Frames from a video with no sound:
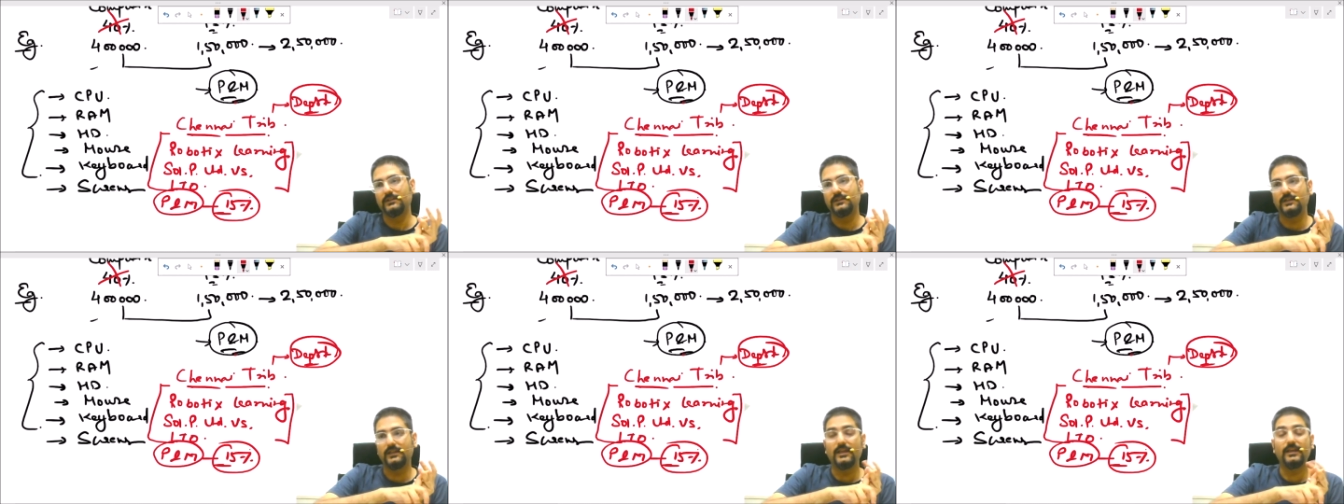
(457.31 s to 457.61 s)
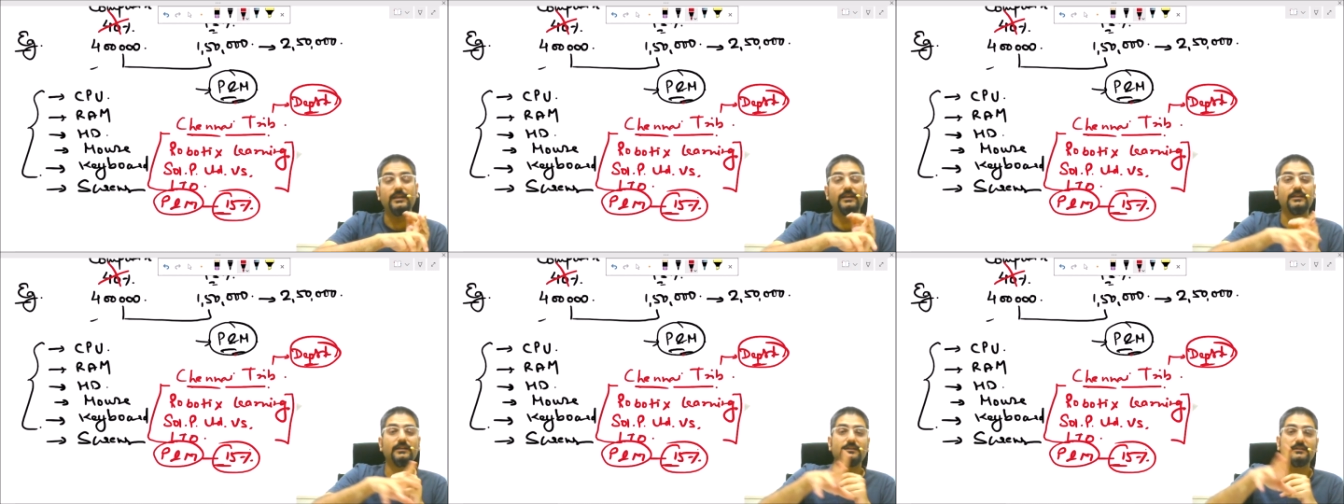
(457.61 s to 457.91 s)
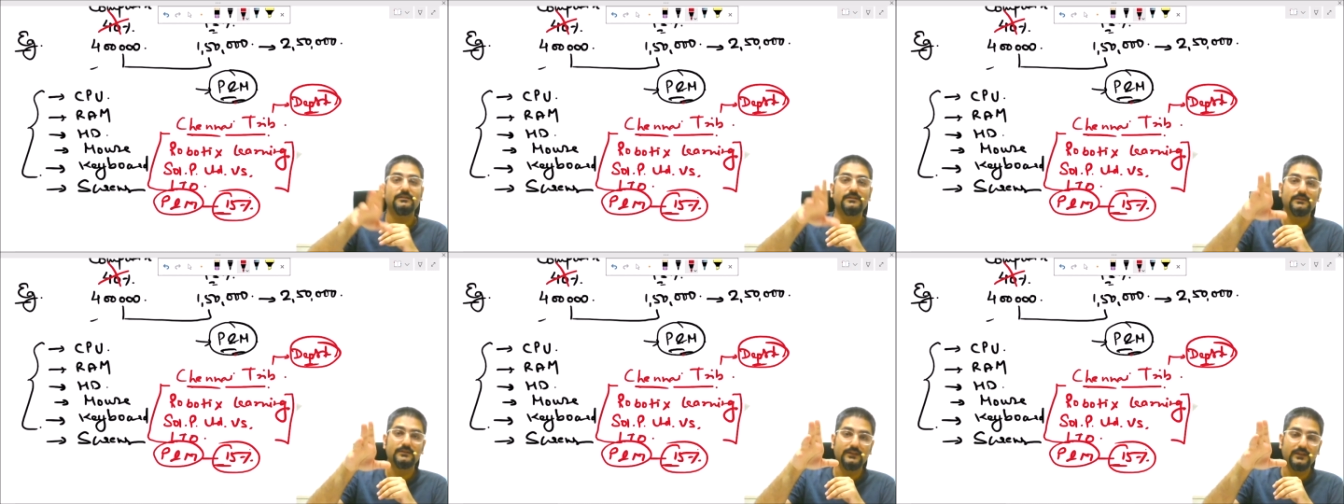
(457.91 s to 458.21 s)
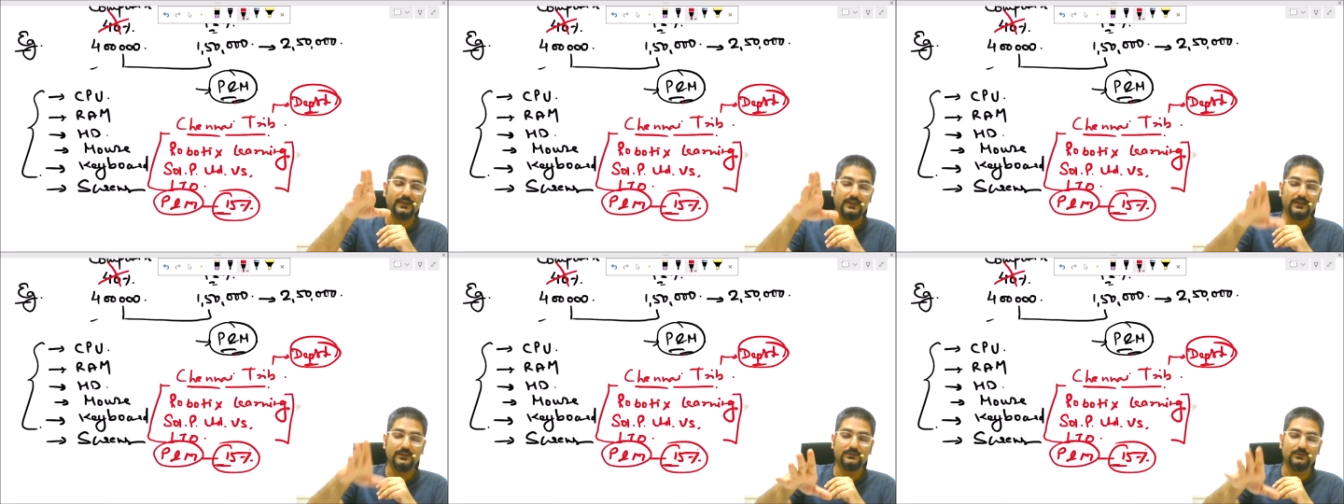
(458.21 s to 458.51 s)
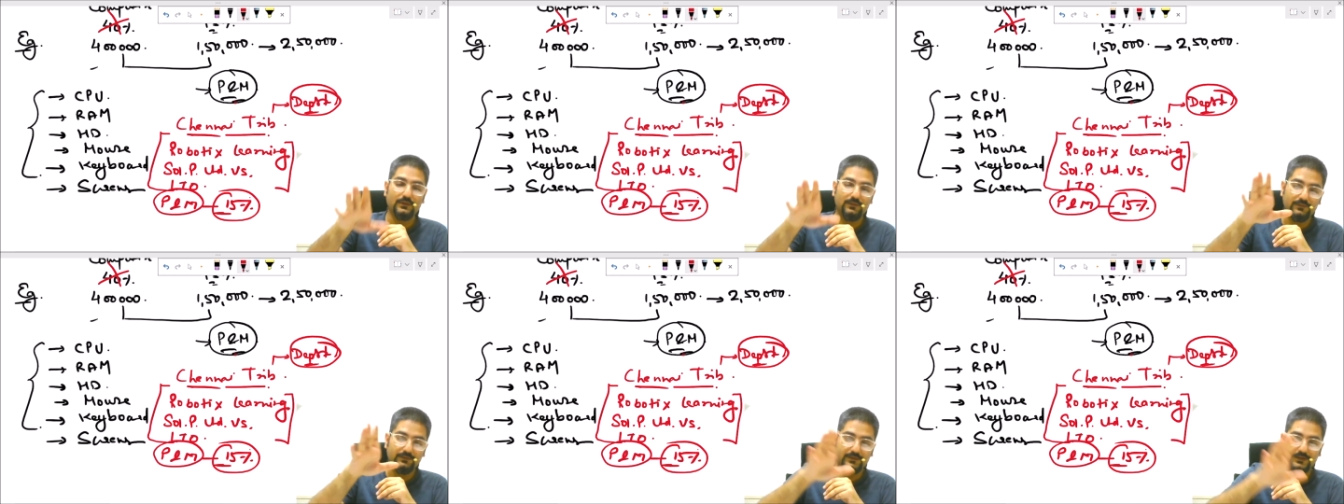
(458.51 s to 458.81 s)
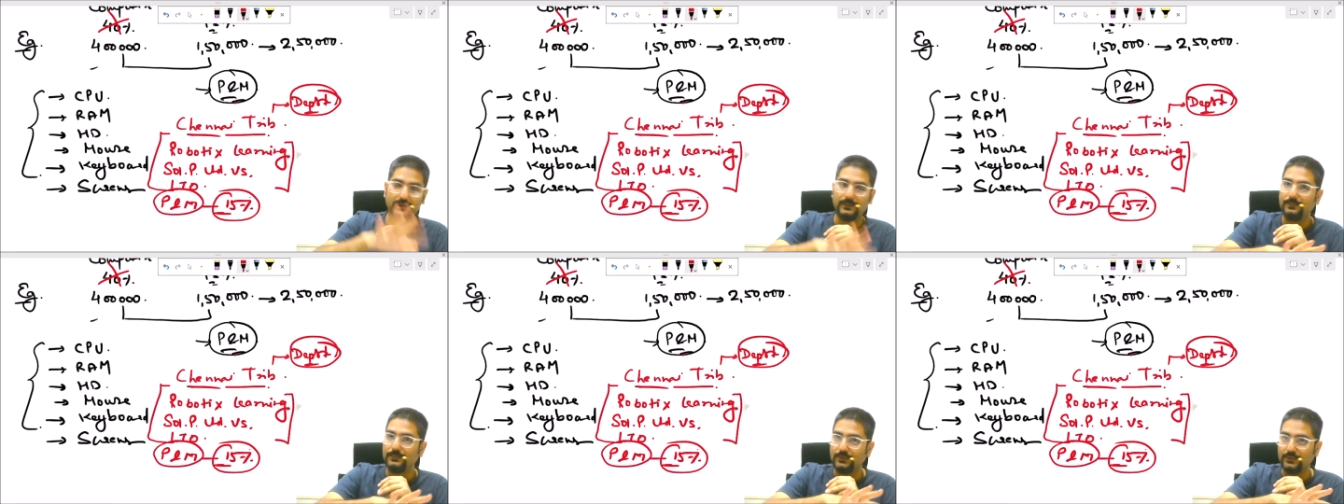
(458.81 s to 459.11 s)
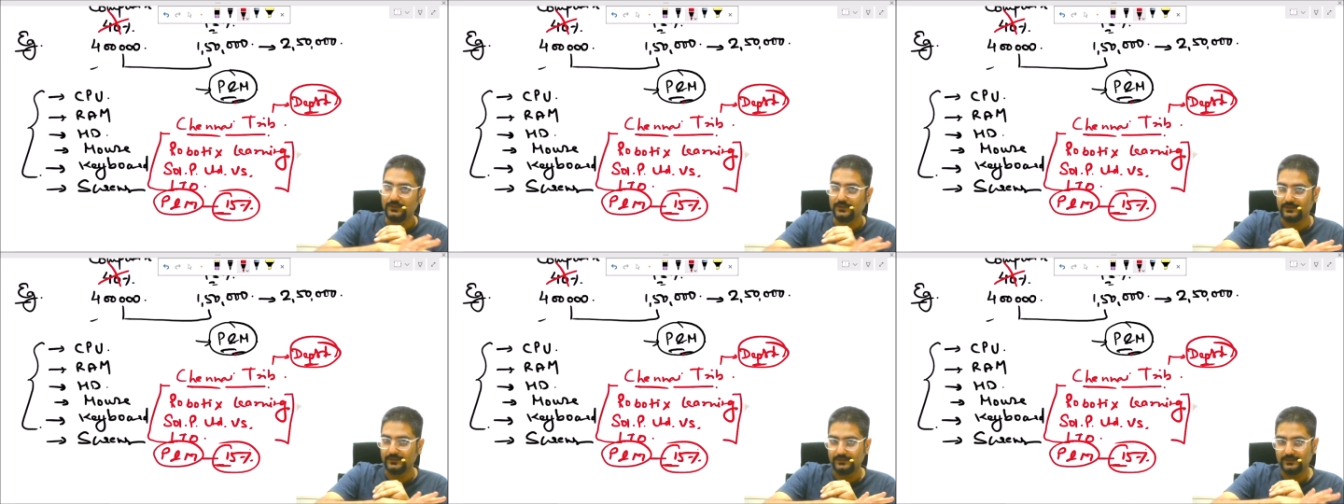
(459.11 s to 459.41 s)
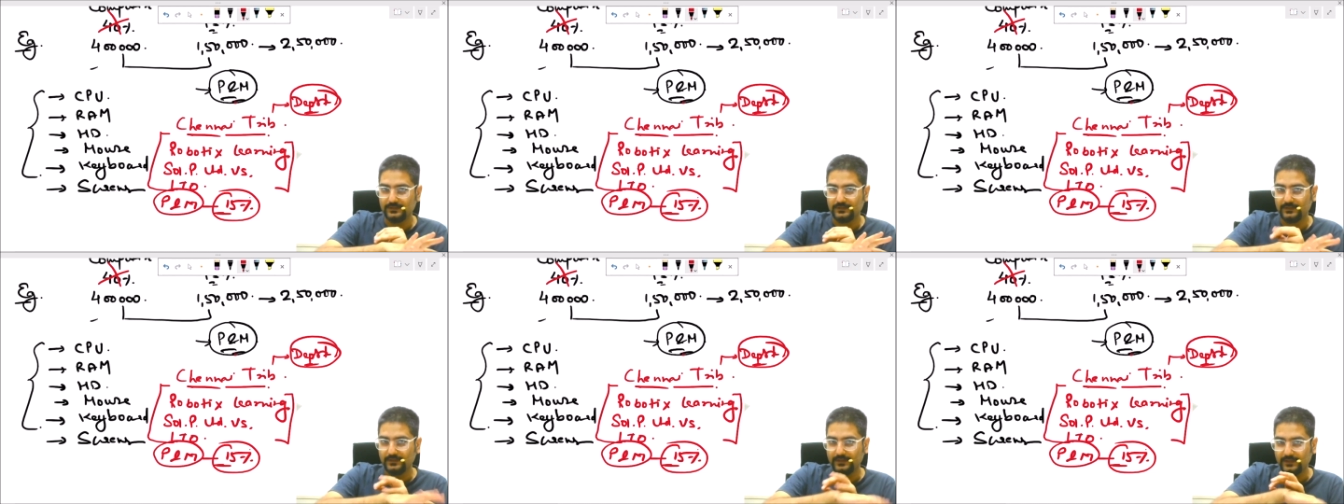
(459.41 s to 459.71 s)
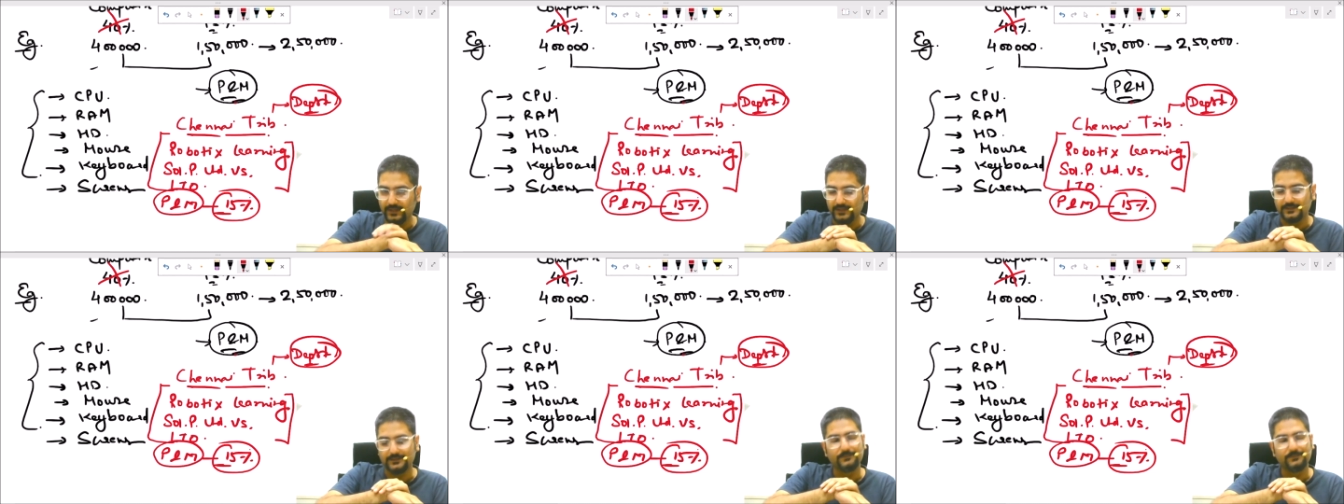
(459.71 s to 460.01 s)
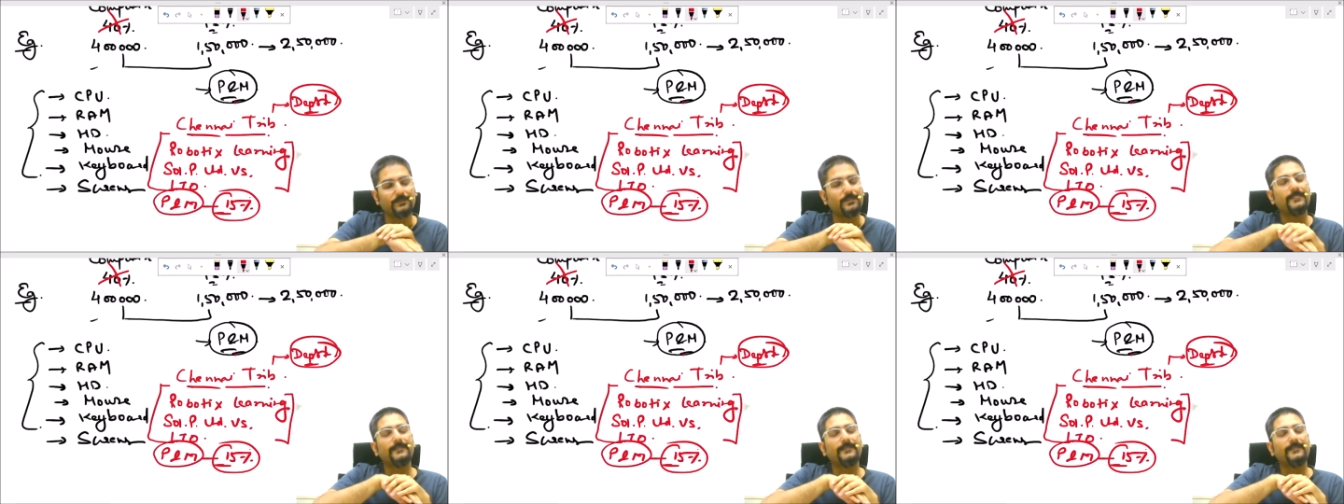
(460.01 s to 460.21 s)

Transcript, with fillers: like the case of computers, right?